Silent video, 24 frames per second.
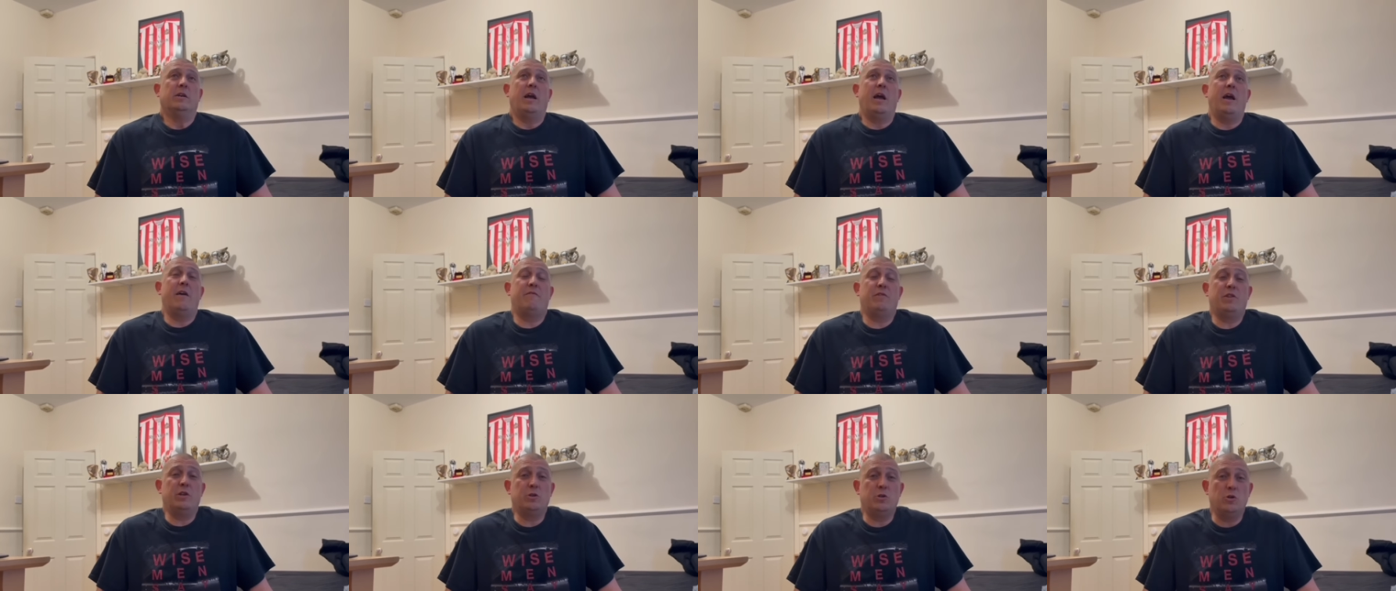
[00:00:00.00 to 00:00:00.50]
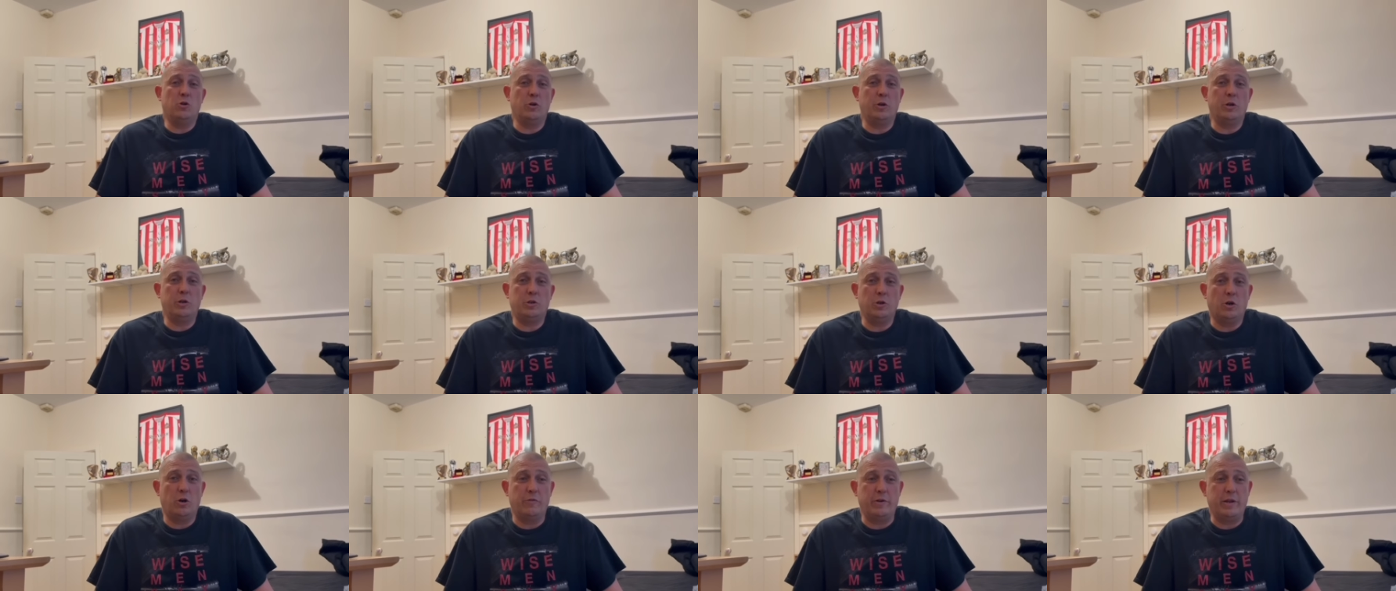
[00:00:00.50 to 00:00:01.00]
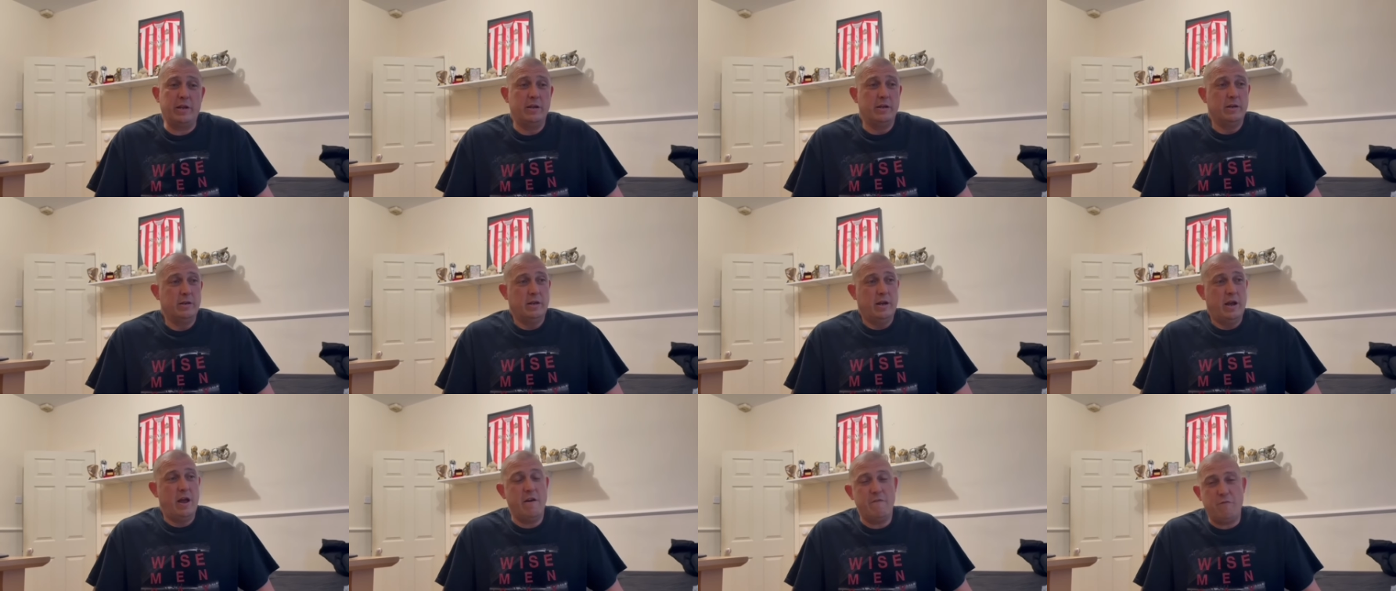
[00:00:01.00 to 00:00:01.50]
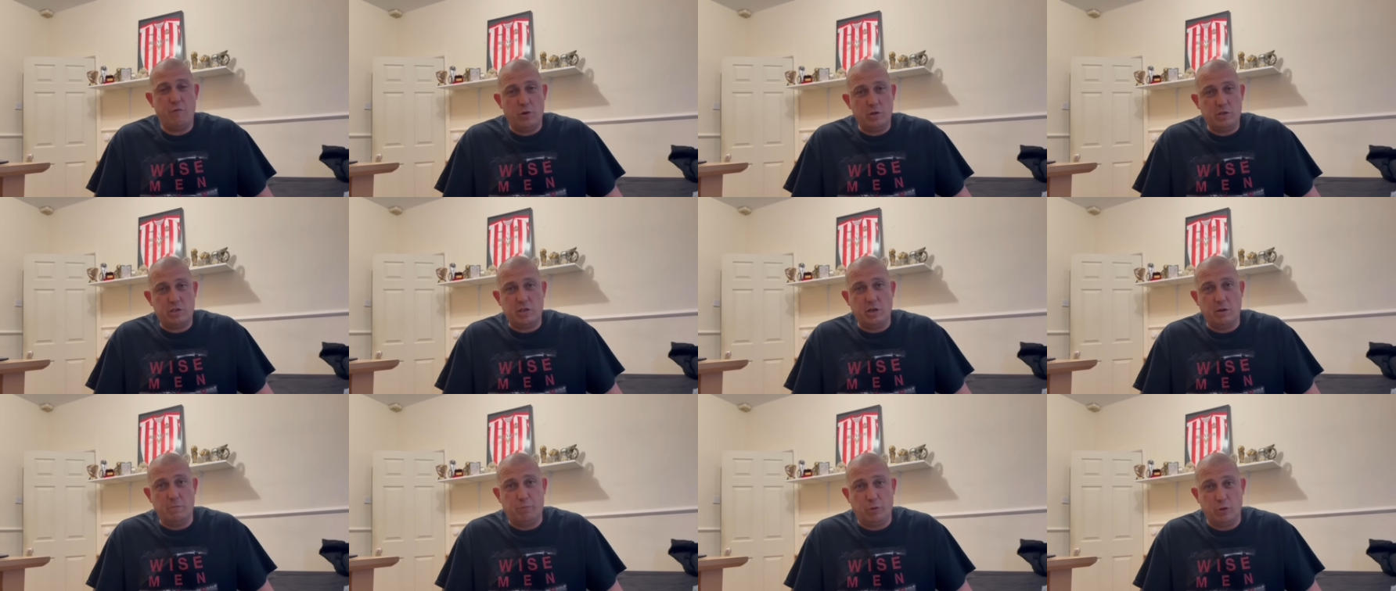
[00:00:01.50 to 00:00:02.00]
Everything's hunky-dory. Everyone's
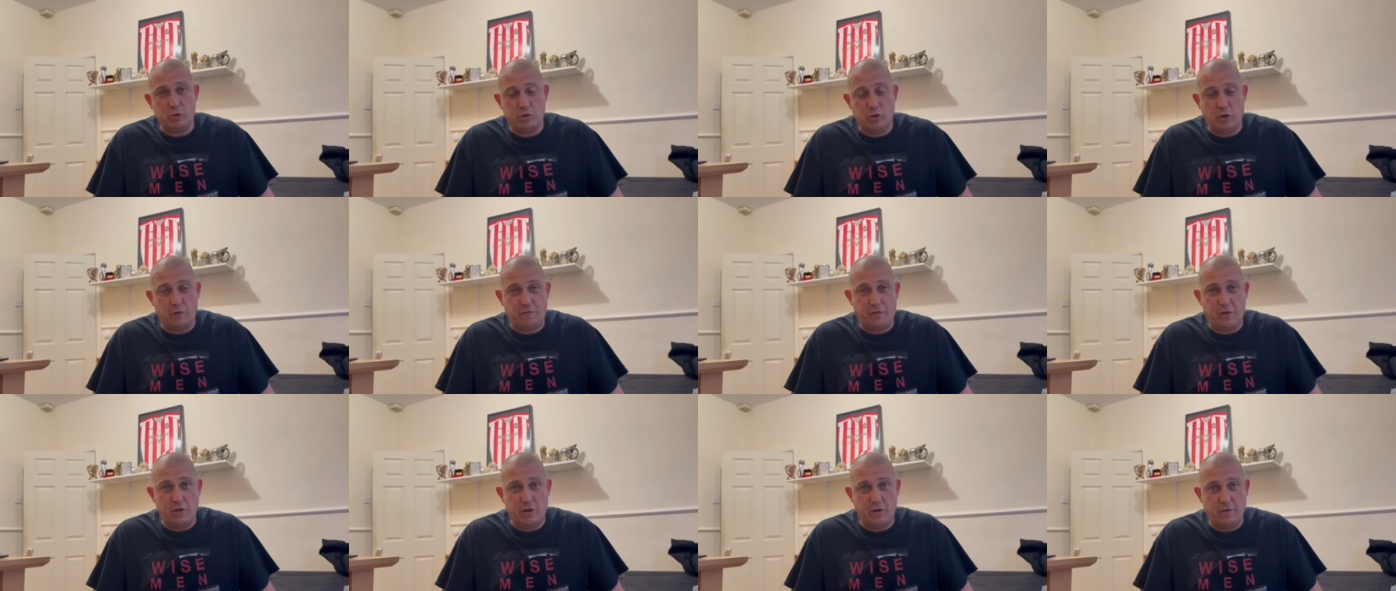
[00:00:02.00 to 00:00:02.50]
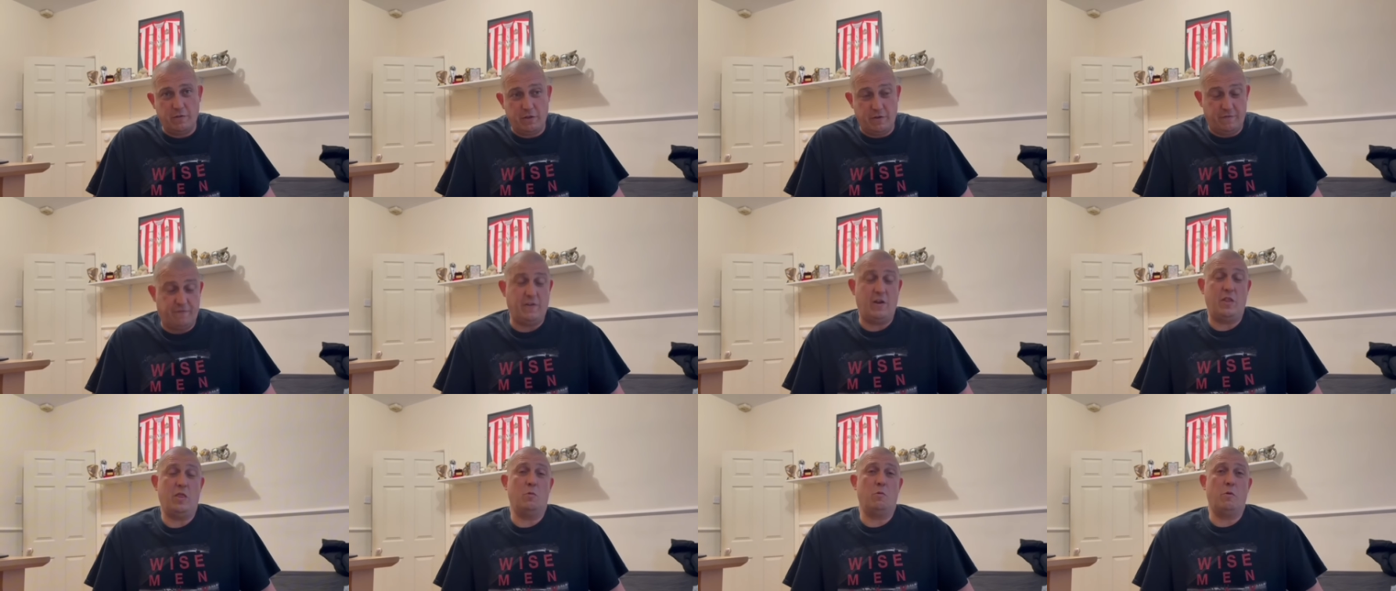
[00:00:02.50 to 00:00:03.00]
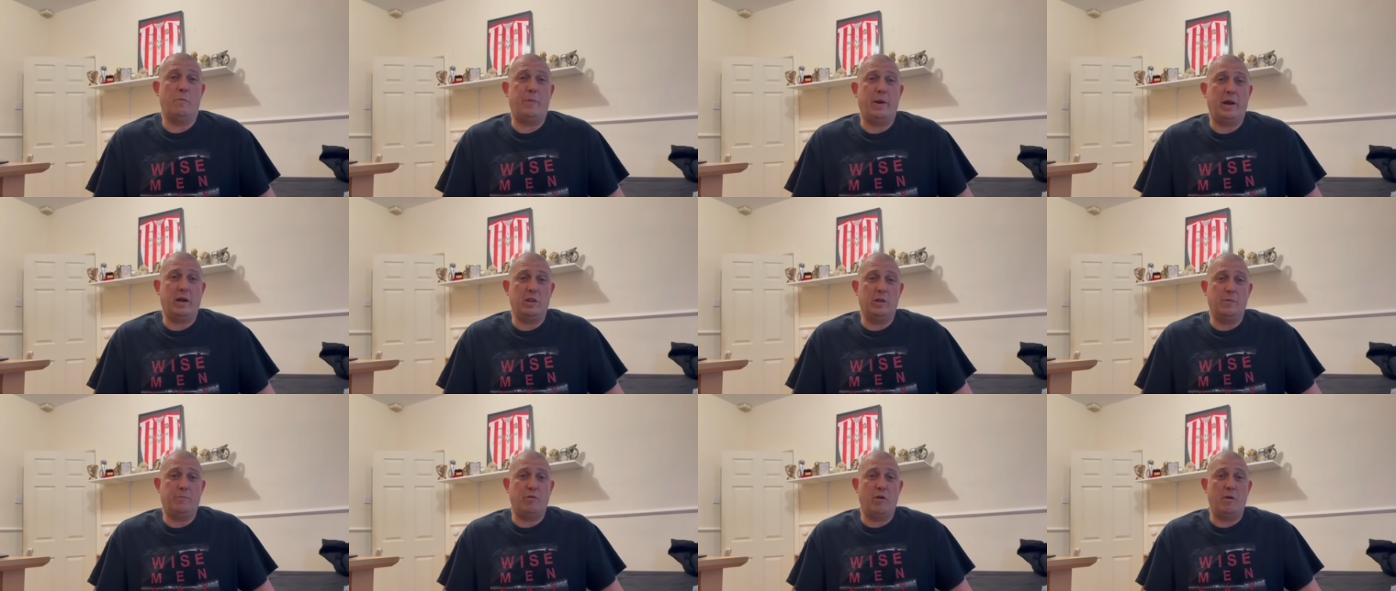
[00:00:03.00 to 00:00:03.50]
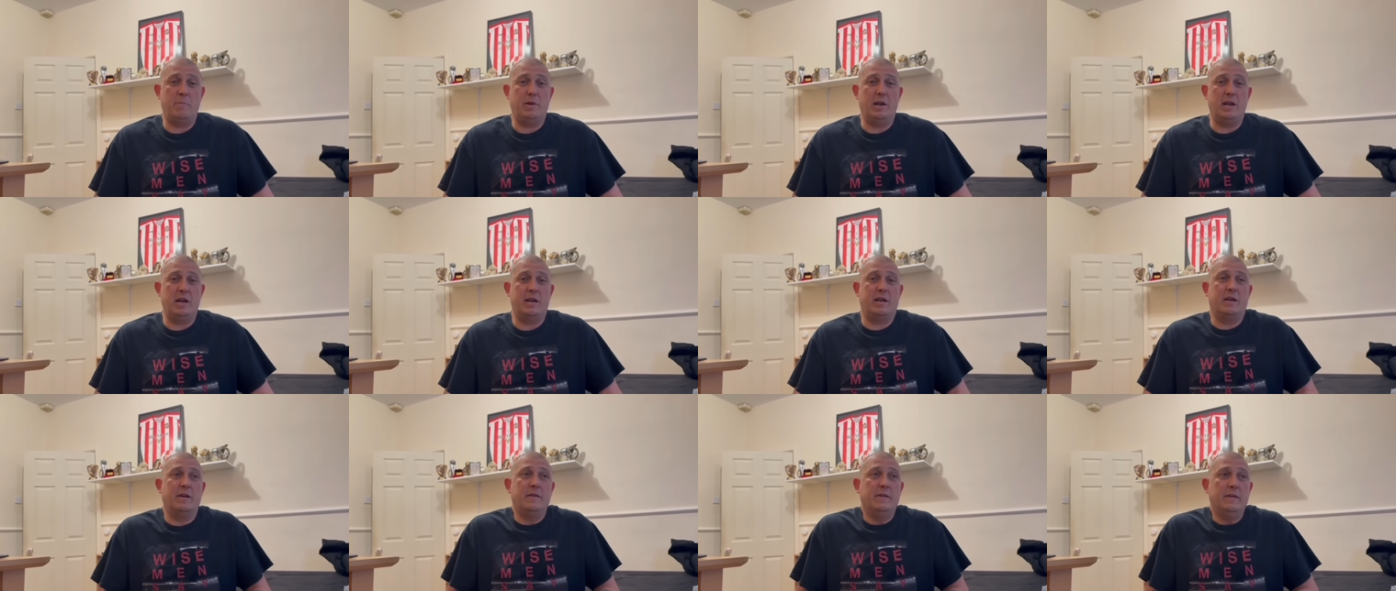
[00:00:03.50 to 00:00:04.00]
still buzzing off the fact that we're back in the Premier
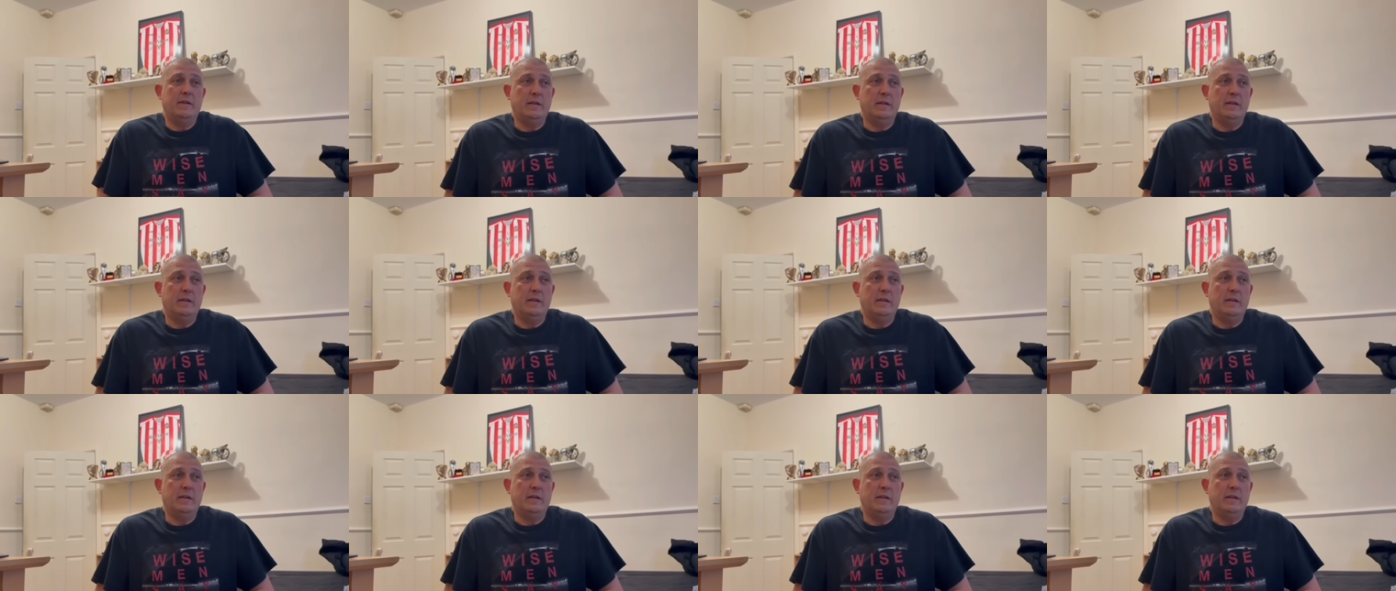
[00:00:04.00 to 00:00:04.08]
League.